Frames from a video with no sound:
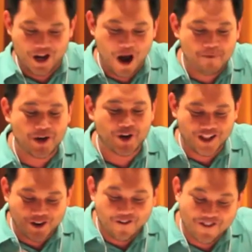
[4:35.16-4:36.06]
you know, I've been
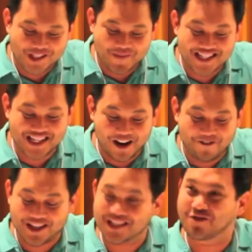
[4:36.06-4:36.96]
trying to convince
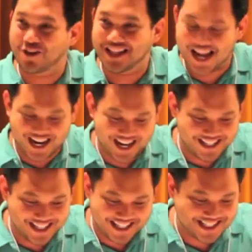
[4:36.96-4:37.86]
myself this for a
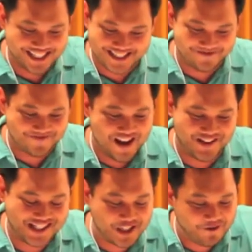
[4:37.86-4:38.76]
decade and I still,
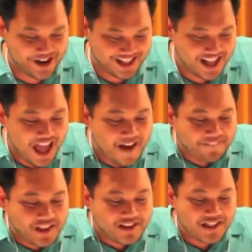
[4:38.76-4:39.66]
I still fail.
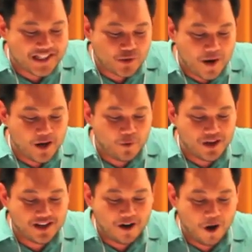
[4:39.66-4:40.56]
This is when
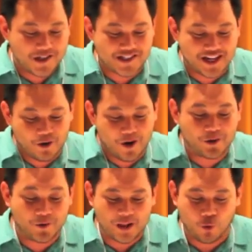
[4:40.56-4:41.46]
you will also start
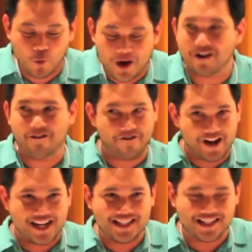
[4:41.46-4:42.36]
going through that
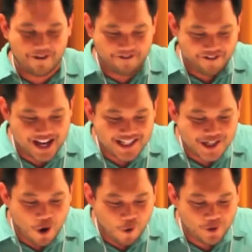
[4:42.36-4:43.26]
weird phase, a
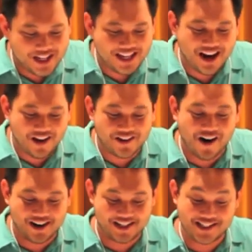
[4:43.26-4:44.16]
phase only
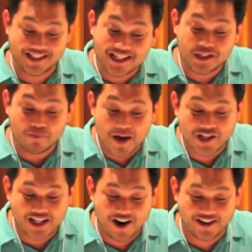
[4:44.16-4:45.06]
other artists,
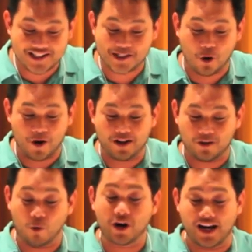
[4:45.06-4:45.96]
especially artists
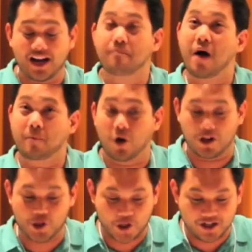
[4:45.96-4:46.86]
going working in
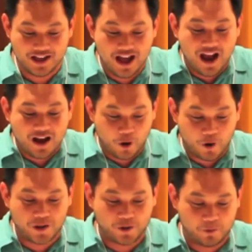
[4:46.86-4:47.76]
pop culture,
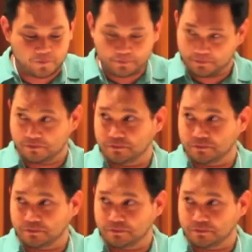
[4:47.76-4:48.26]
go through.